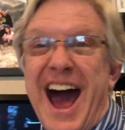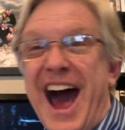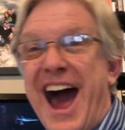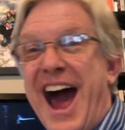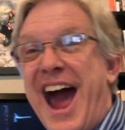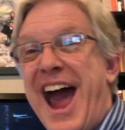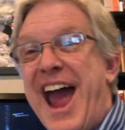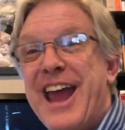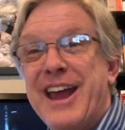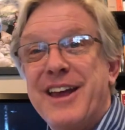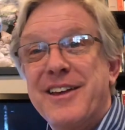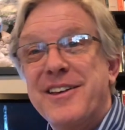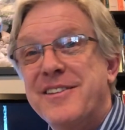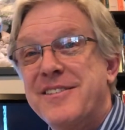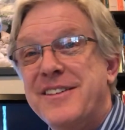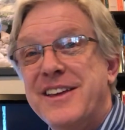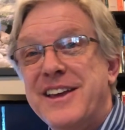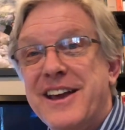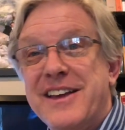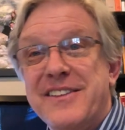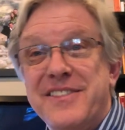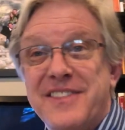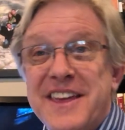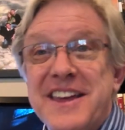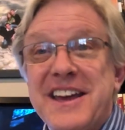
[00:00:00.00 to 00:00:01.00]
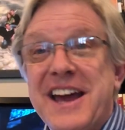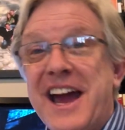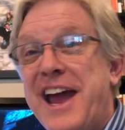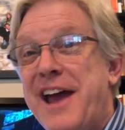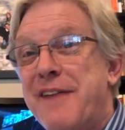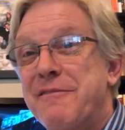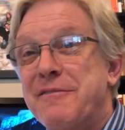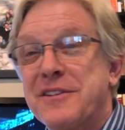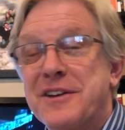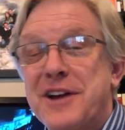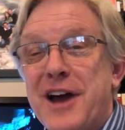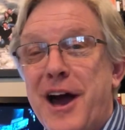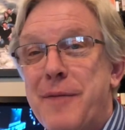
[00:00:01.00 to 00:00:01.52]
I think I
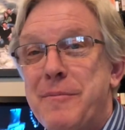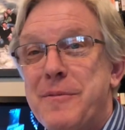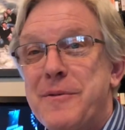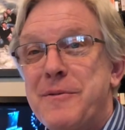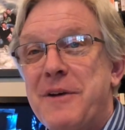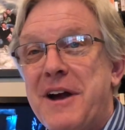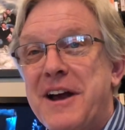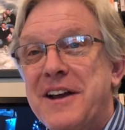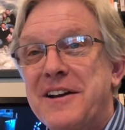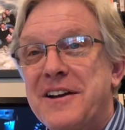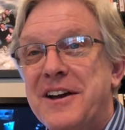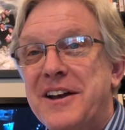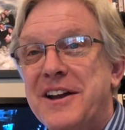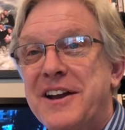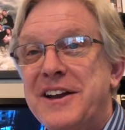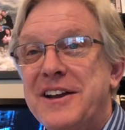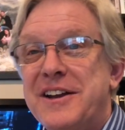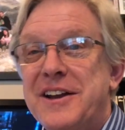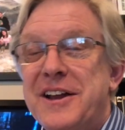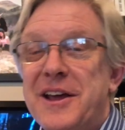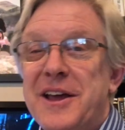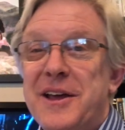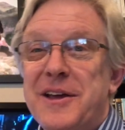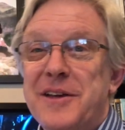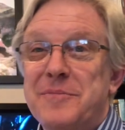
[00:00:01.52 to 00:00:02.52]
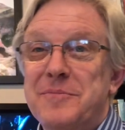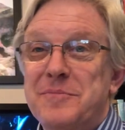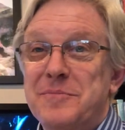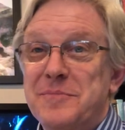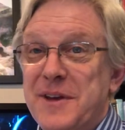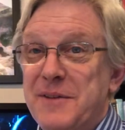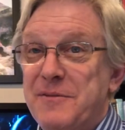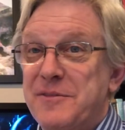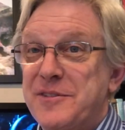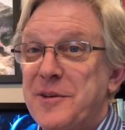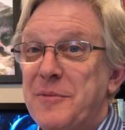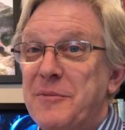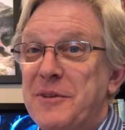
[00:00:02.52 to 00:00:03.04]
have the copyright on it.
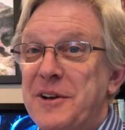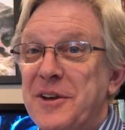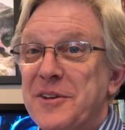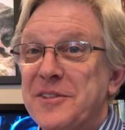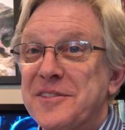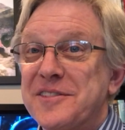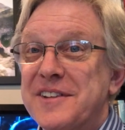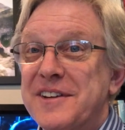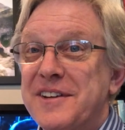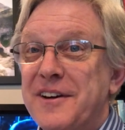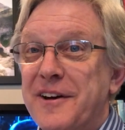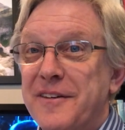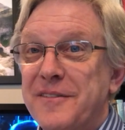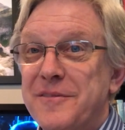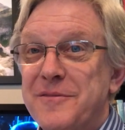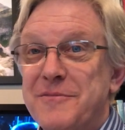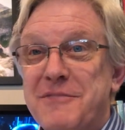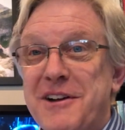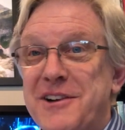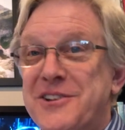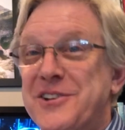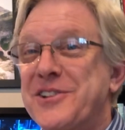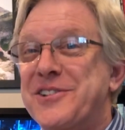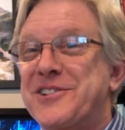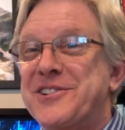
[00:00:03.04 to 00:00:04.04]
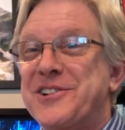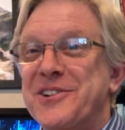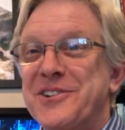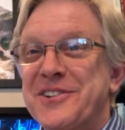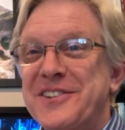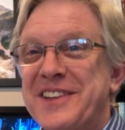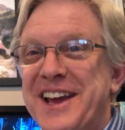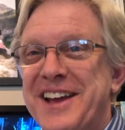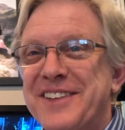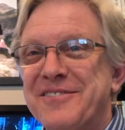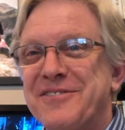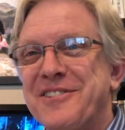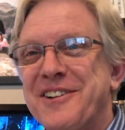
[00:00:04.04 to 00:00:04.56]
If someone else registered
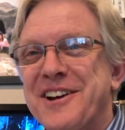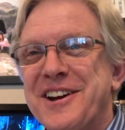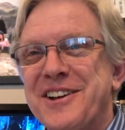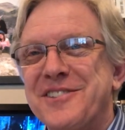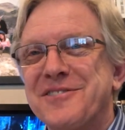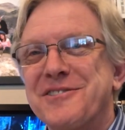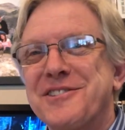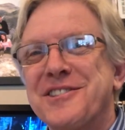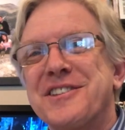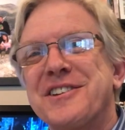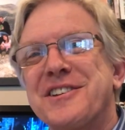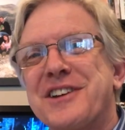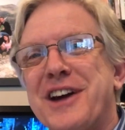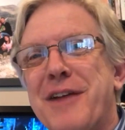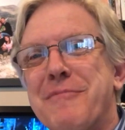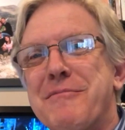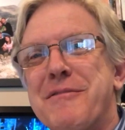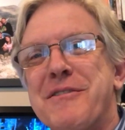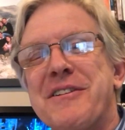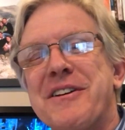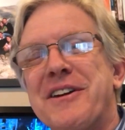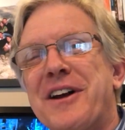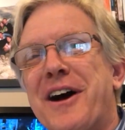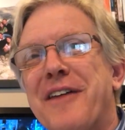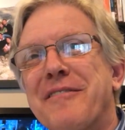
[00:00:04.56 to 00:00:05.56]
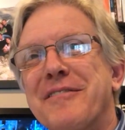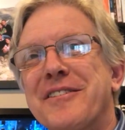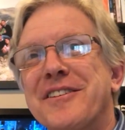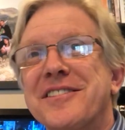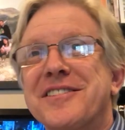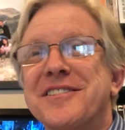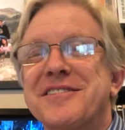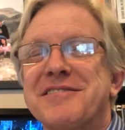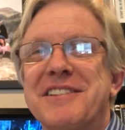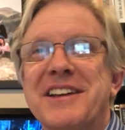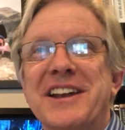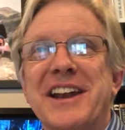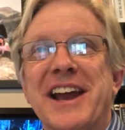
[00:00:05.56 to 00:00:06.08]
that phrase with the Copyright
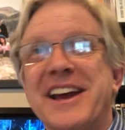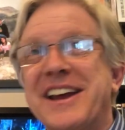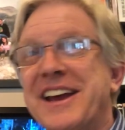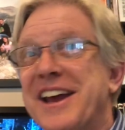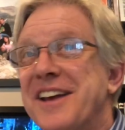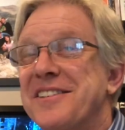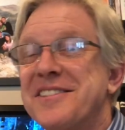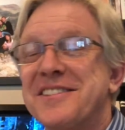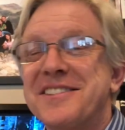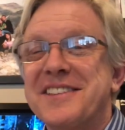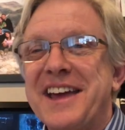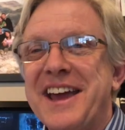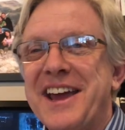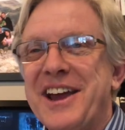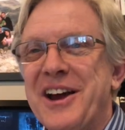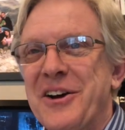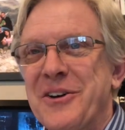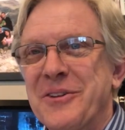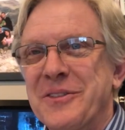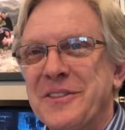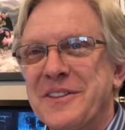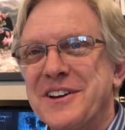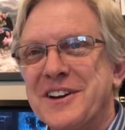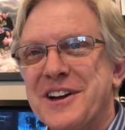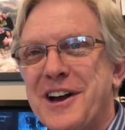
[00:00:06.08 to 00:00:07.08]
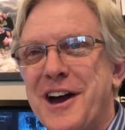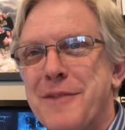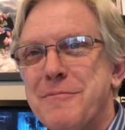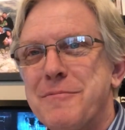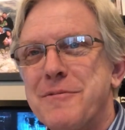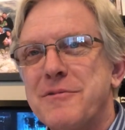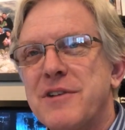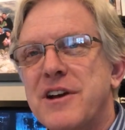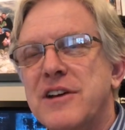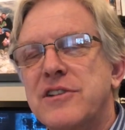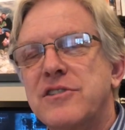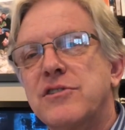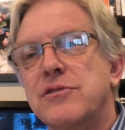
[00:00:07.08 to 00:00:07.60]
Office, then I guess they own the
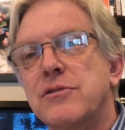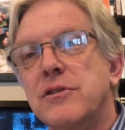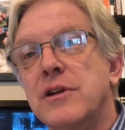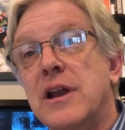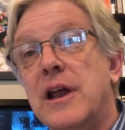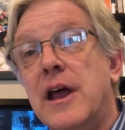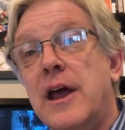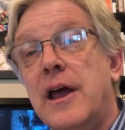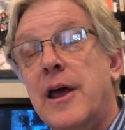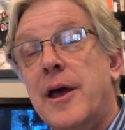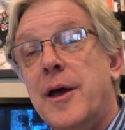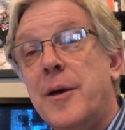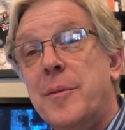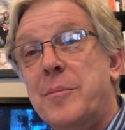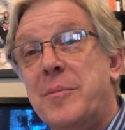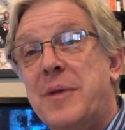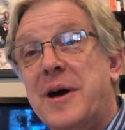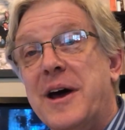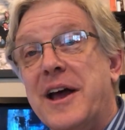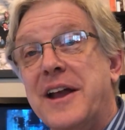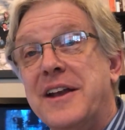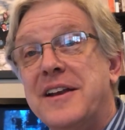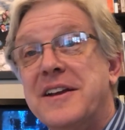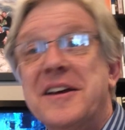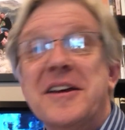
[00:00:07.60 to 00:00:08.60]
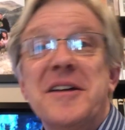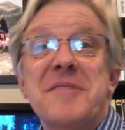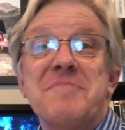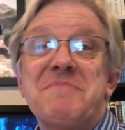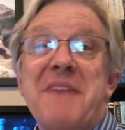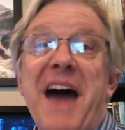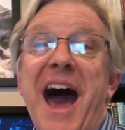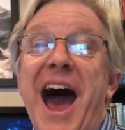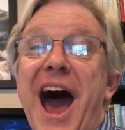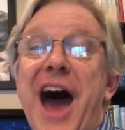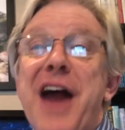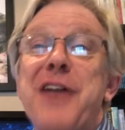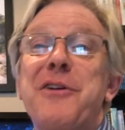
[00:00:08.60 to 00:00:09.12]
copyright to it. But
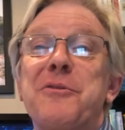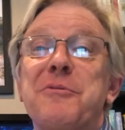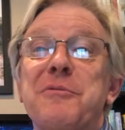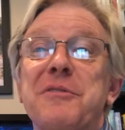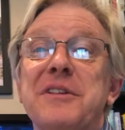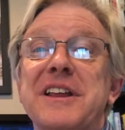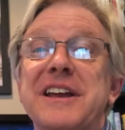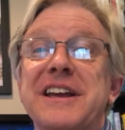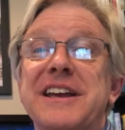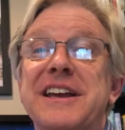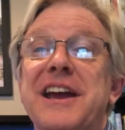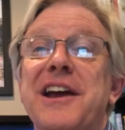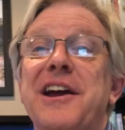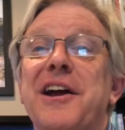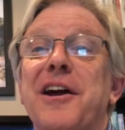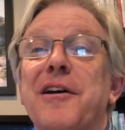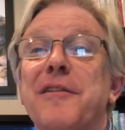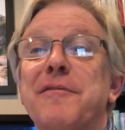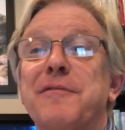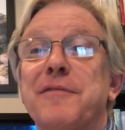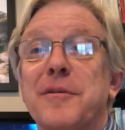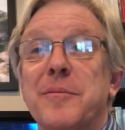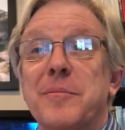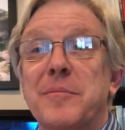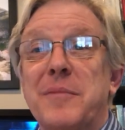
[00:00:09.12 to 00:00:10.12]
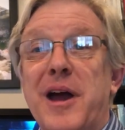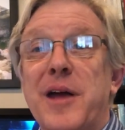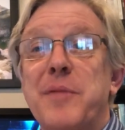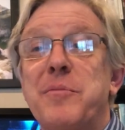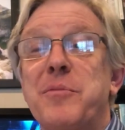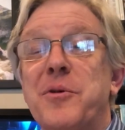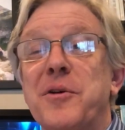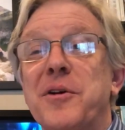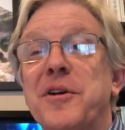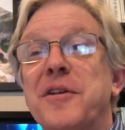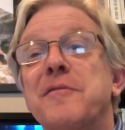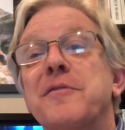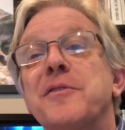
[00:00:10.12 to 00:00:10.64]
I don't really care. From my
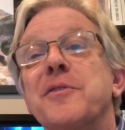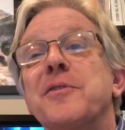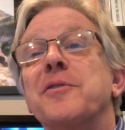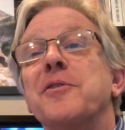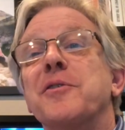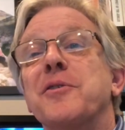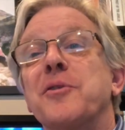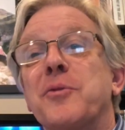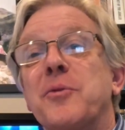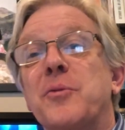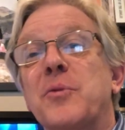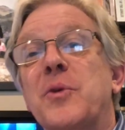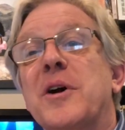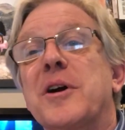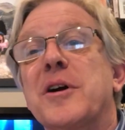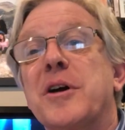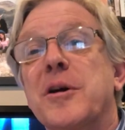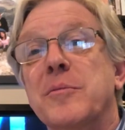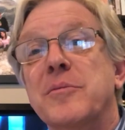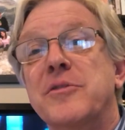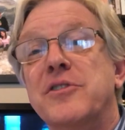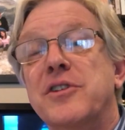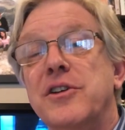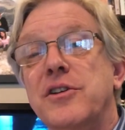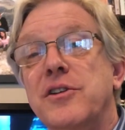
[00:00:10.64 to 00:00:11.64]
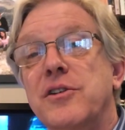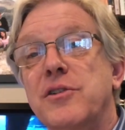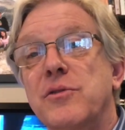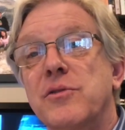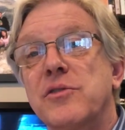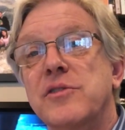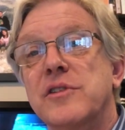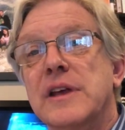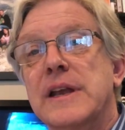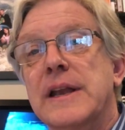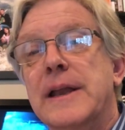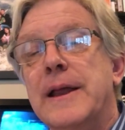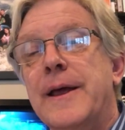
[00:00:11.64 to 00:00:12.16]
point of view, you're welcome to
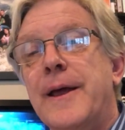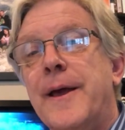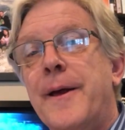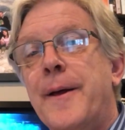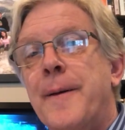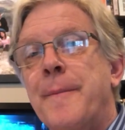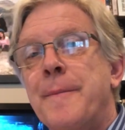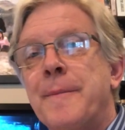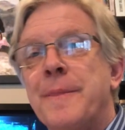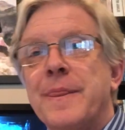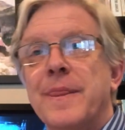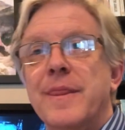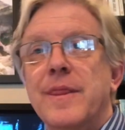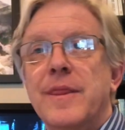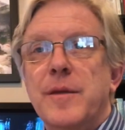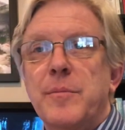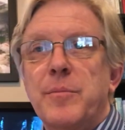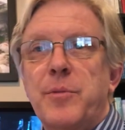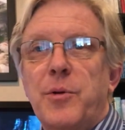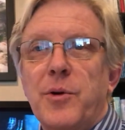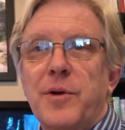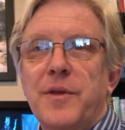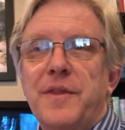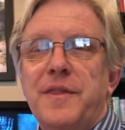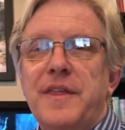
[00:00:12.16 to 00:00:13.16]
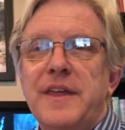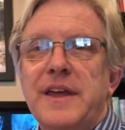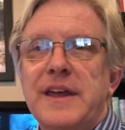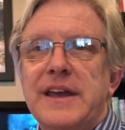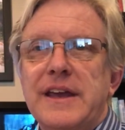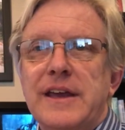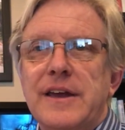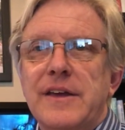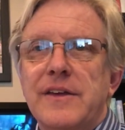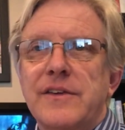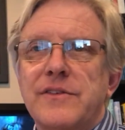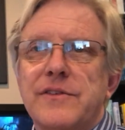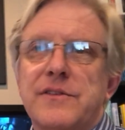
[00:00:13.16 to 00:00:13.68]
use it. The important thing
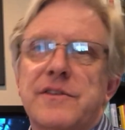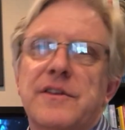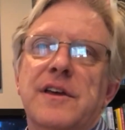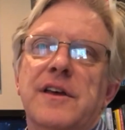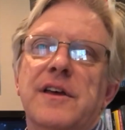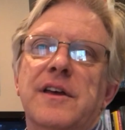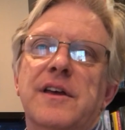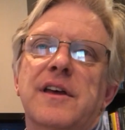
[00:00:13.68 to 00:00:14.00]
is,